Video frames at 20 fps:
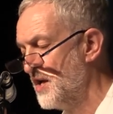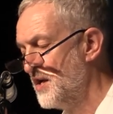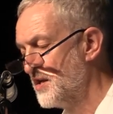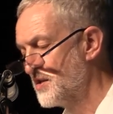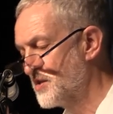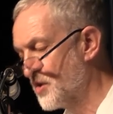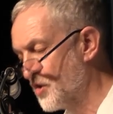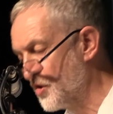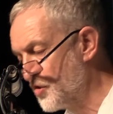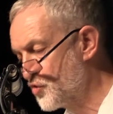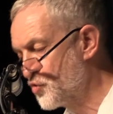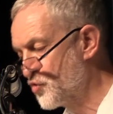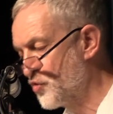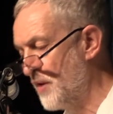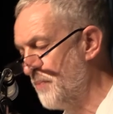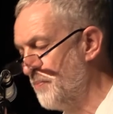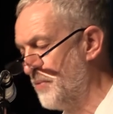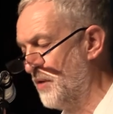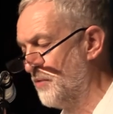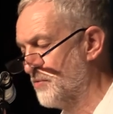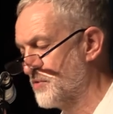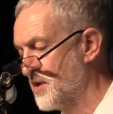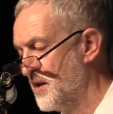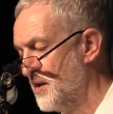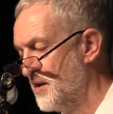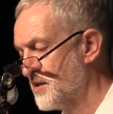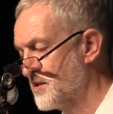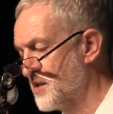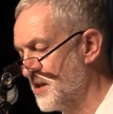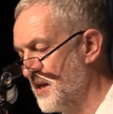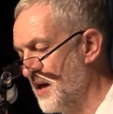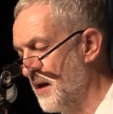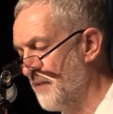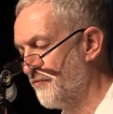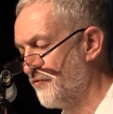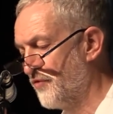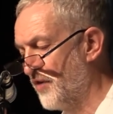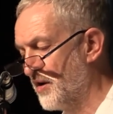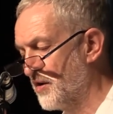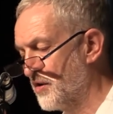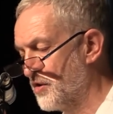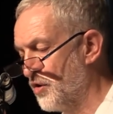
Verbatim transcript: to contribute to the upfront